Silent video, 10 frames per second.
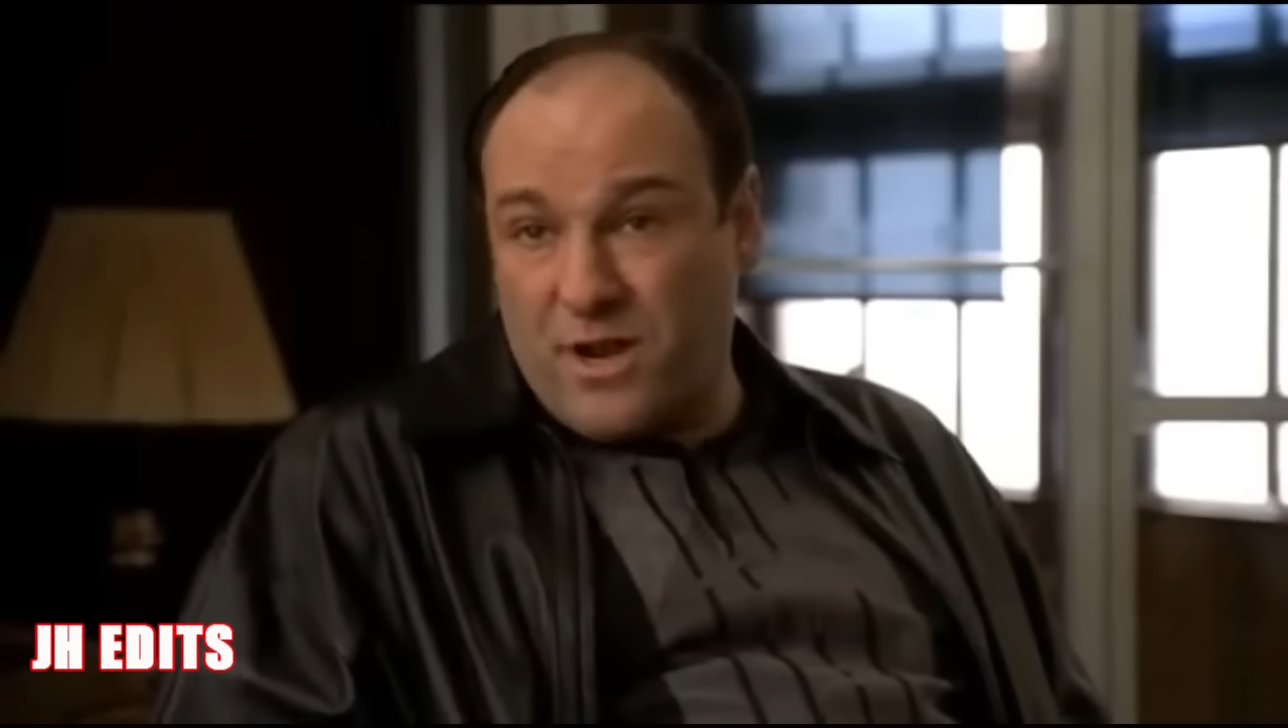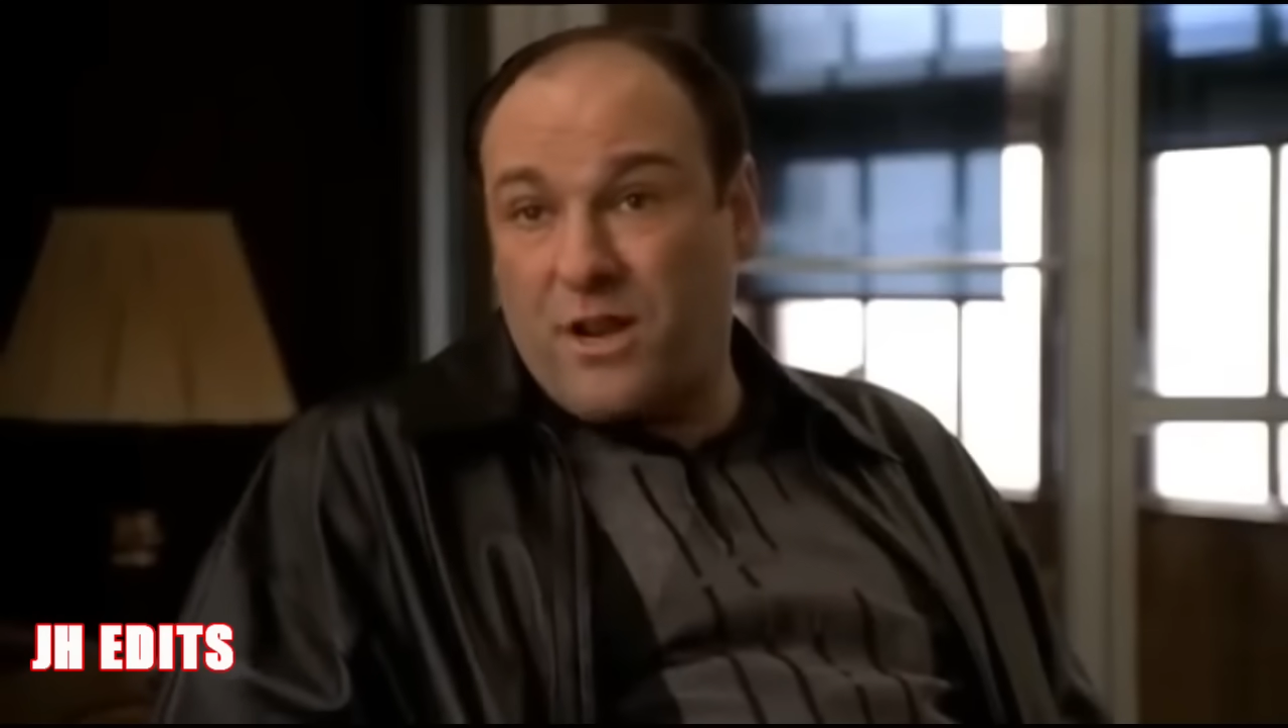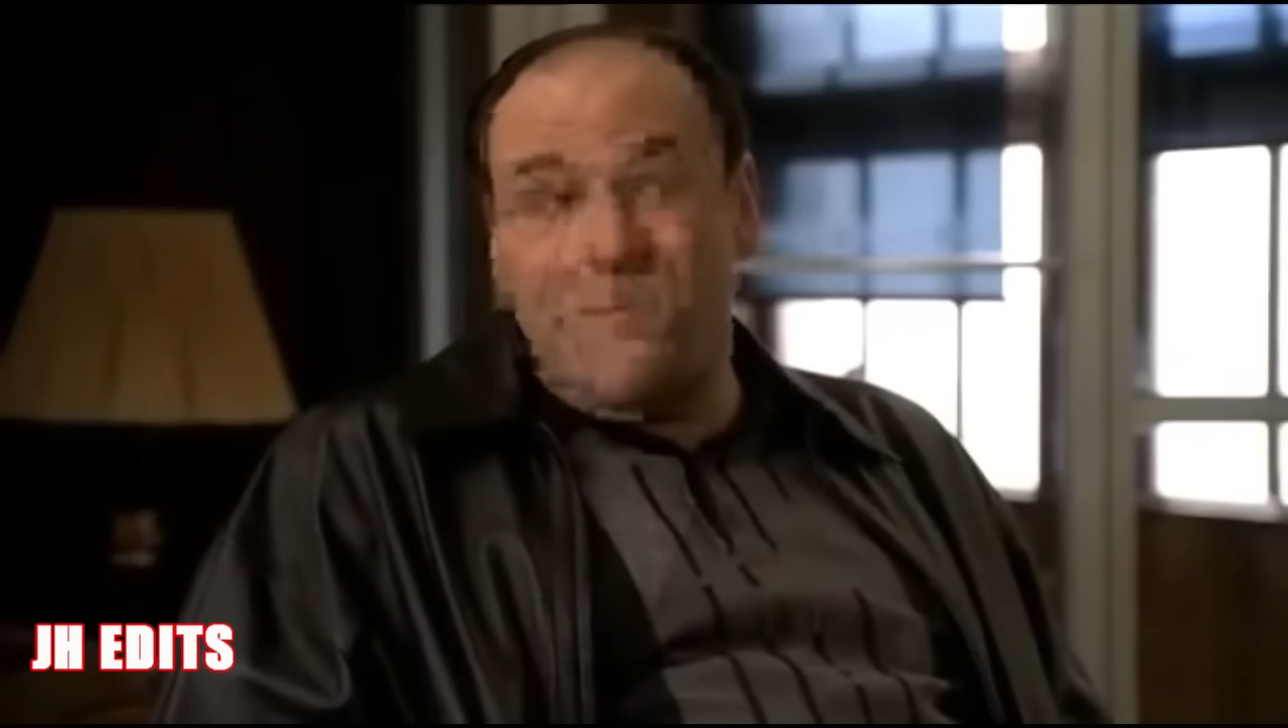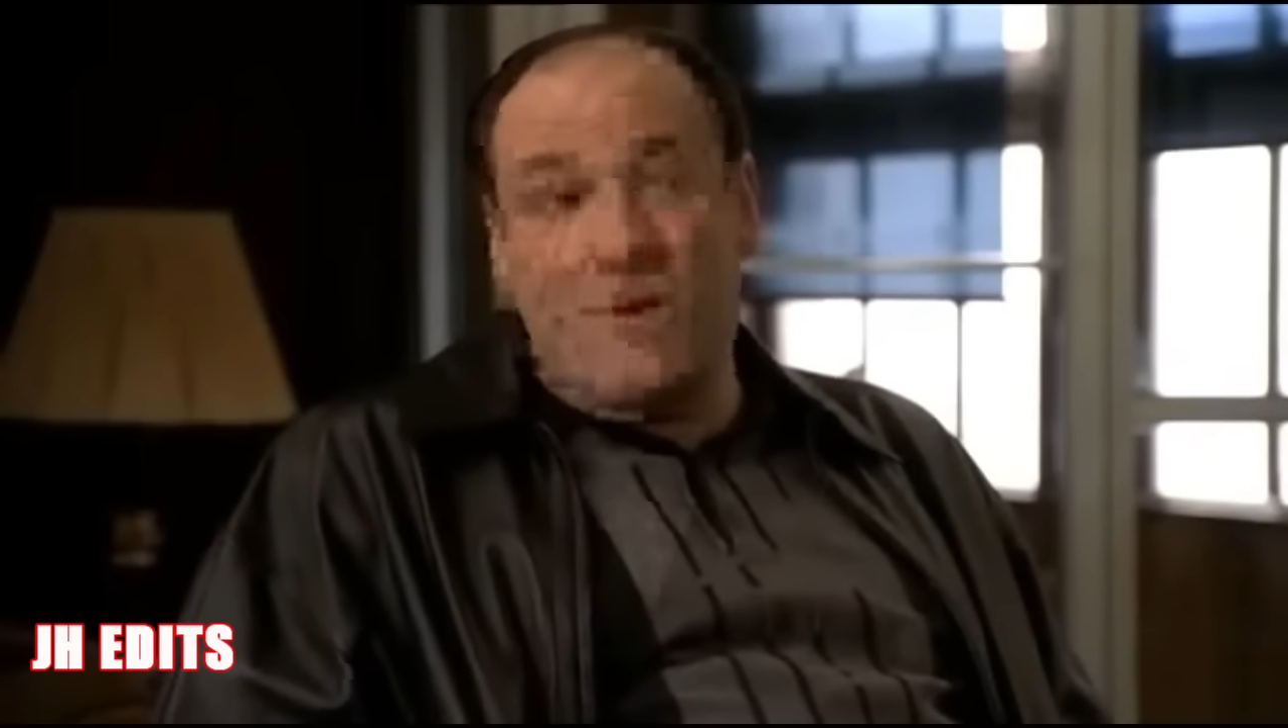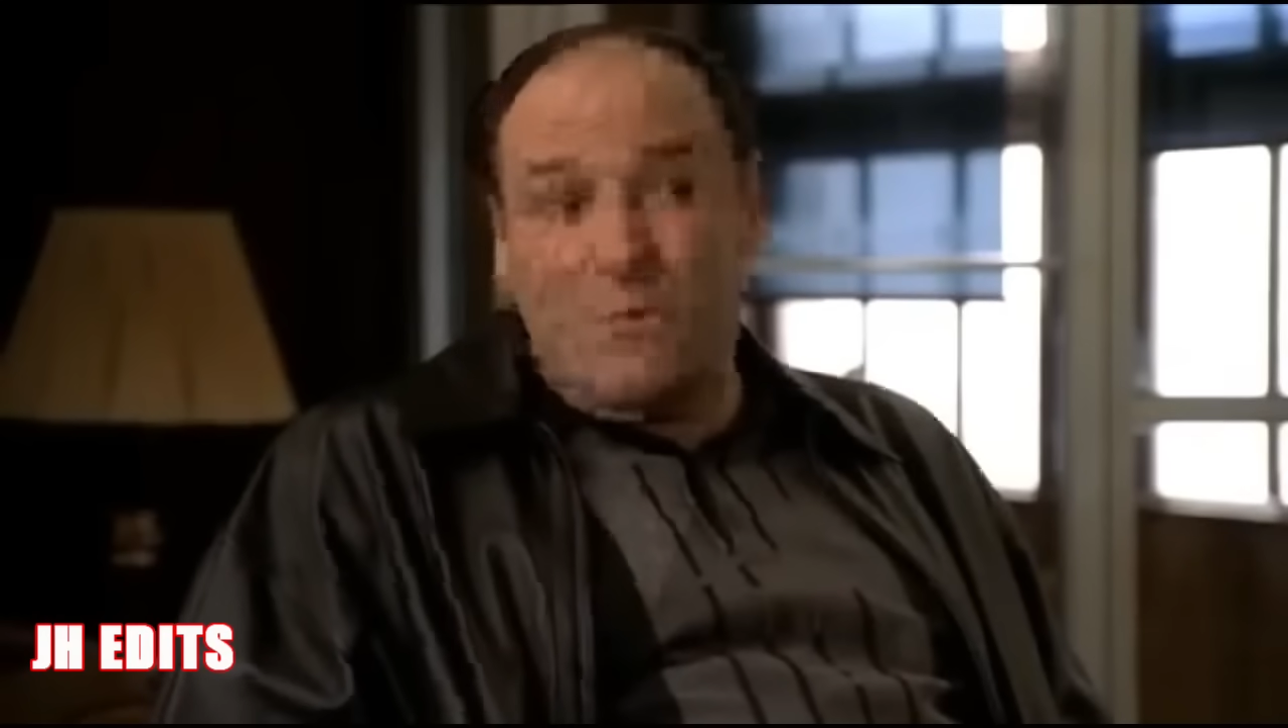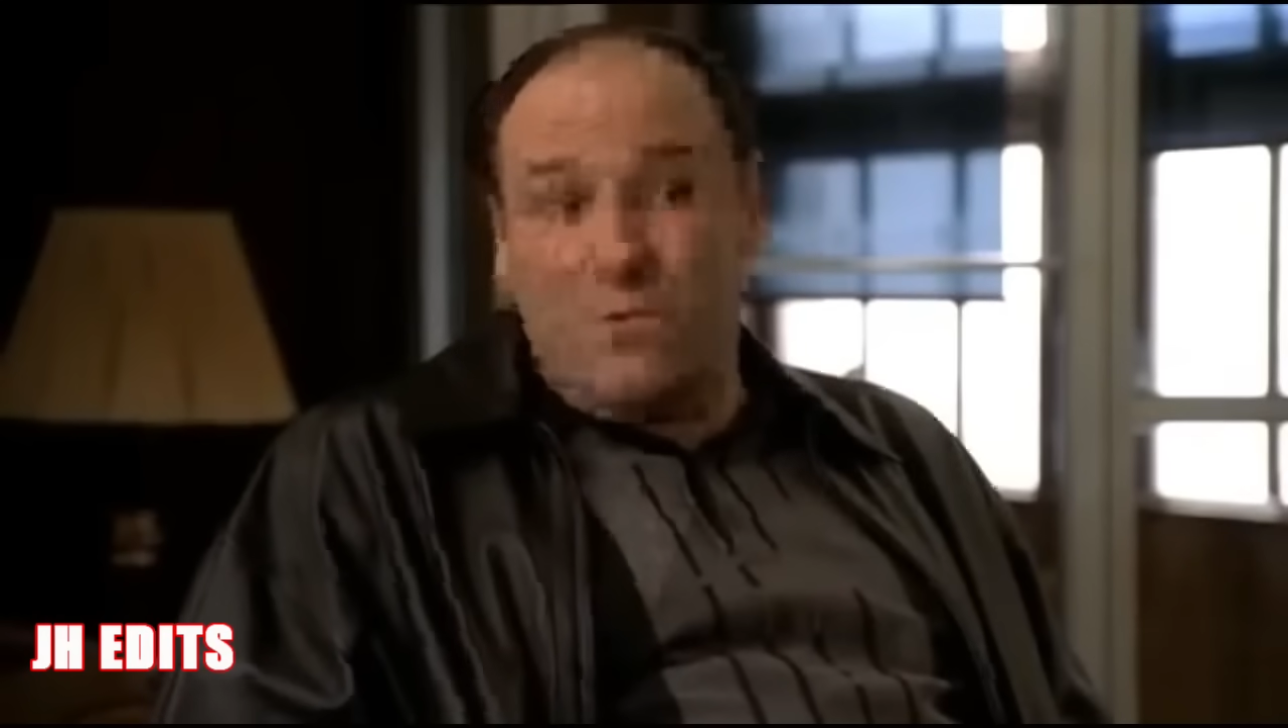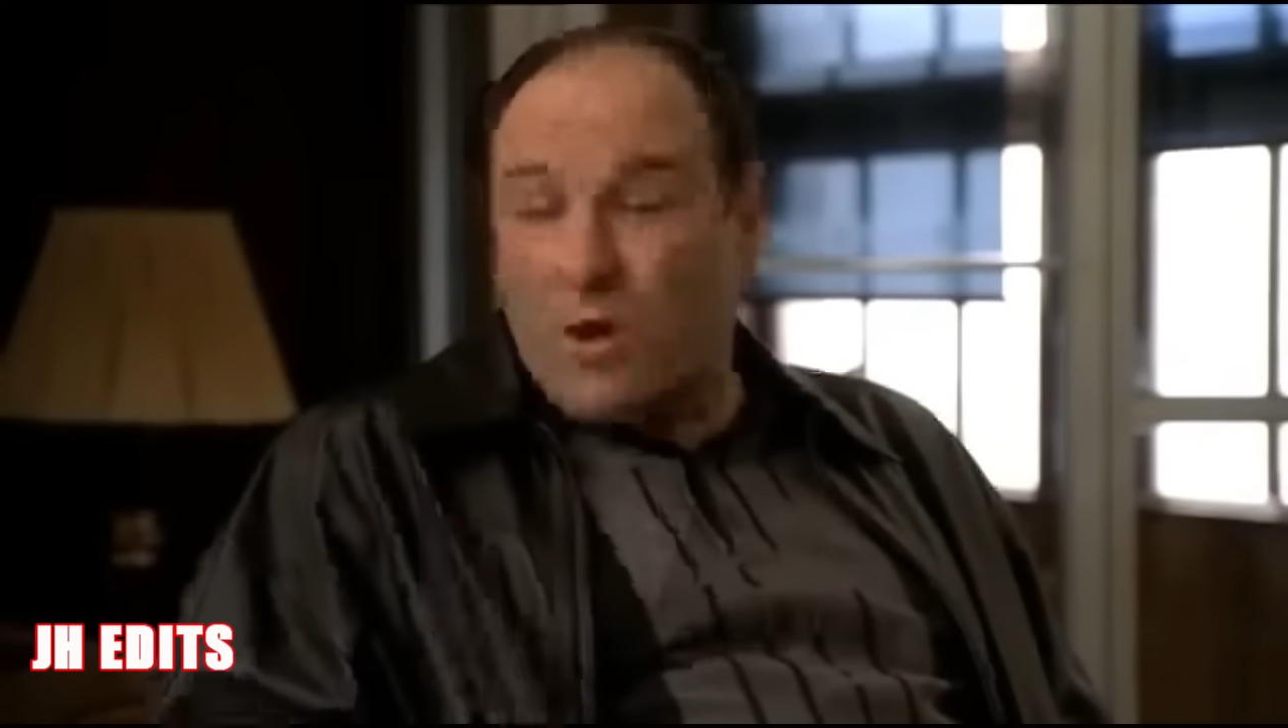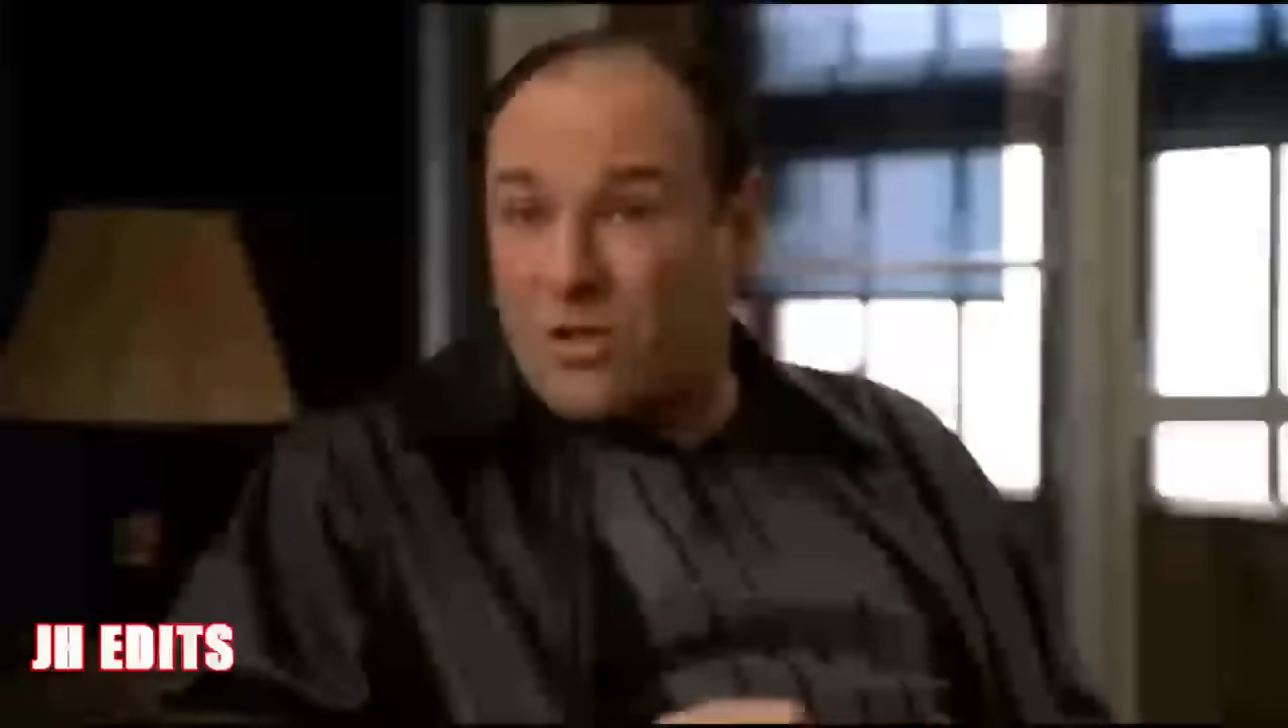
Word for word: than to make a remark